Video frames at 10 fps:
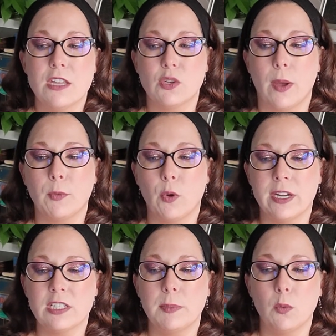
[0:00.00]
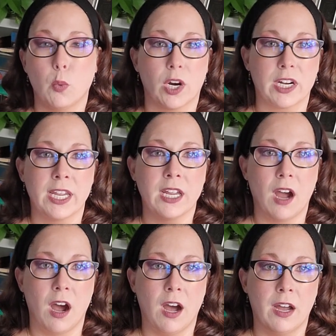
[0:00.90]
So I'm going to be working
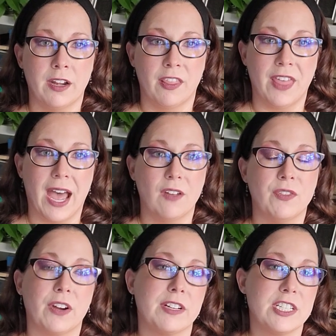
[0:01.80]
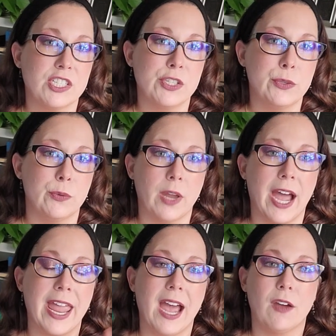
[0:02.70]
on that very soon.
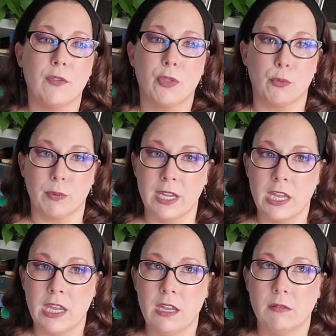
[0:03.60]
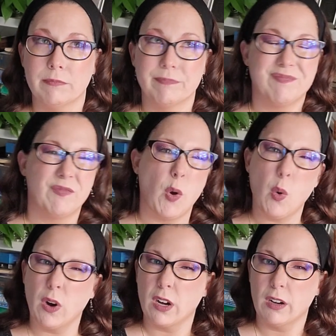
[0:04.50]
I have three,
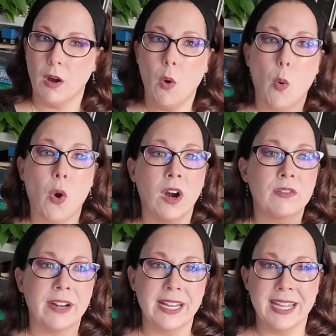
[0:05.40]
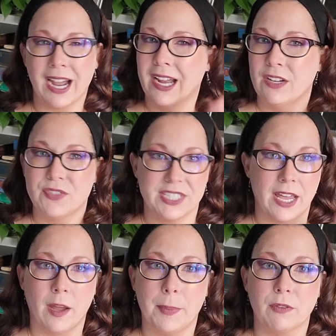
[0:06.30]
four already kind of
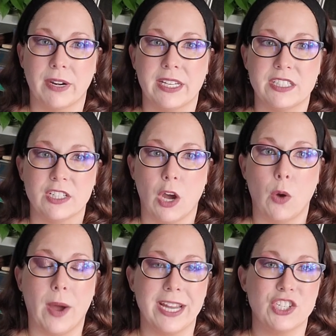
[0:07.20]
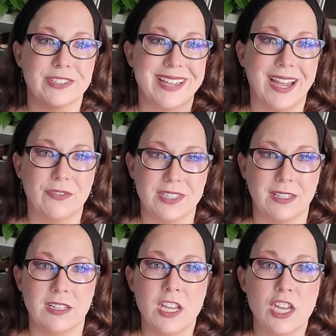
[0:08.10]
set up and ready to go. I just have
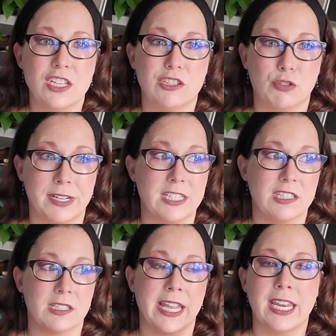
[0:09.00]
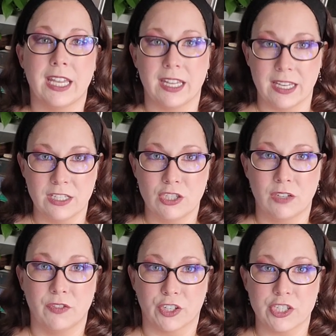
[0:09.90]
to translate it
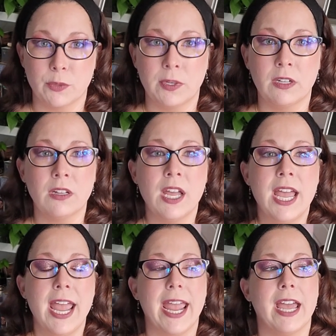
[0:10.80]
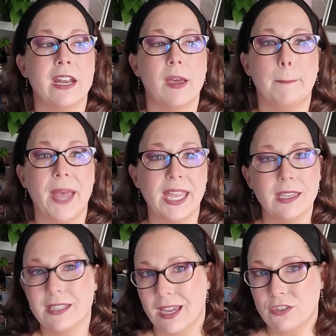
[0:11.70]
into virtual and
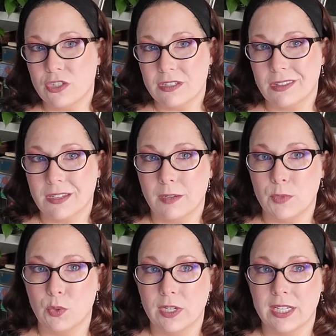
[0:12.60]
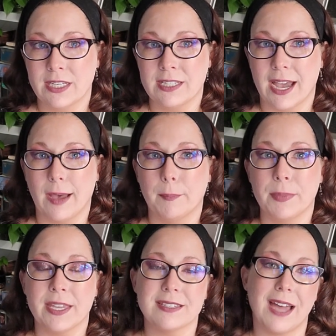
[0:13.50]
pay attention to the community tab
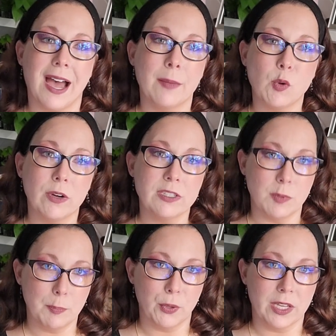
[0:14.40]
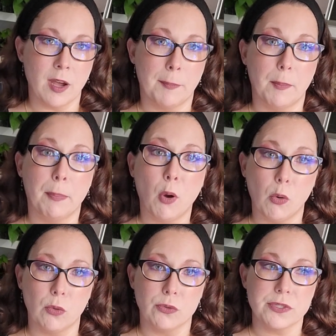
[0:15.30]
because I'm going to be putting up
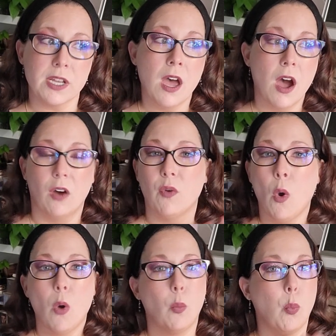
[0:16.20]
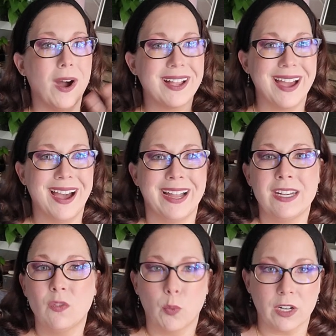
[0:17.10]
polls of what
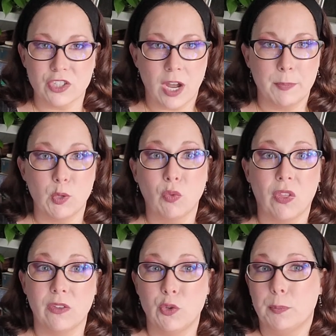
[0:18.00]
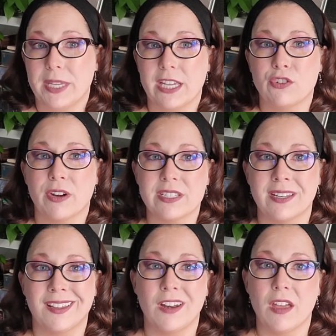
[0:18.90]
kind of workshop you you'd be
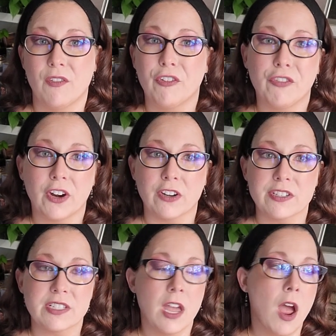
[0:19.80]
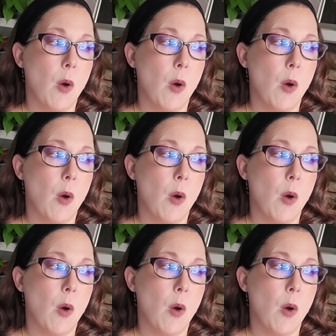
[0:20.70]
interested in first.